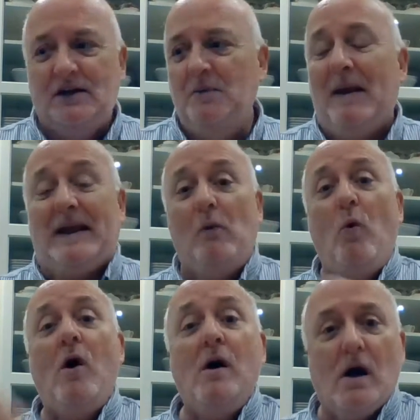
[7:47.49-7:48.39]
You make it
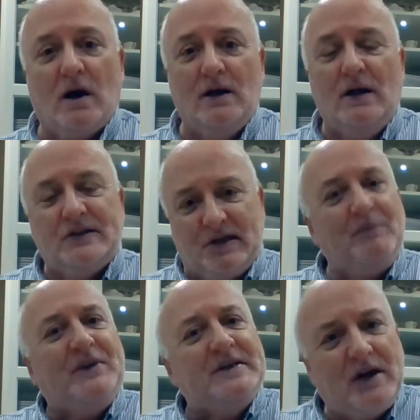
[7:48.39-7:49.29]
work.
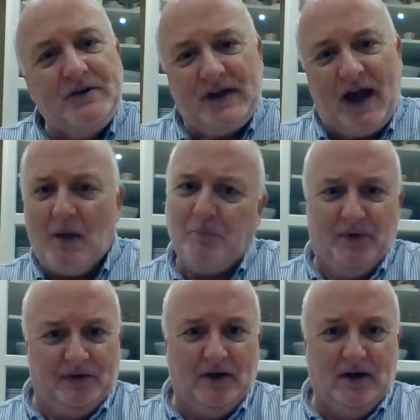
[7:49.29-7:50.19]
Something's going to
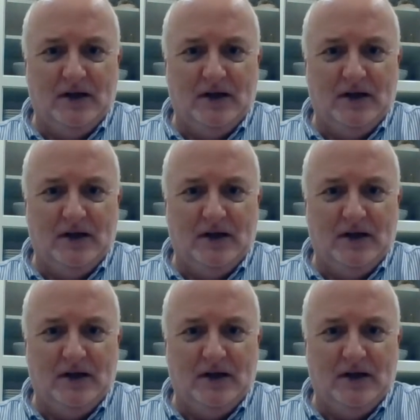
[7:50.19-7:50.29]
happen.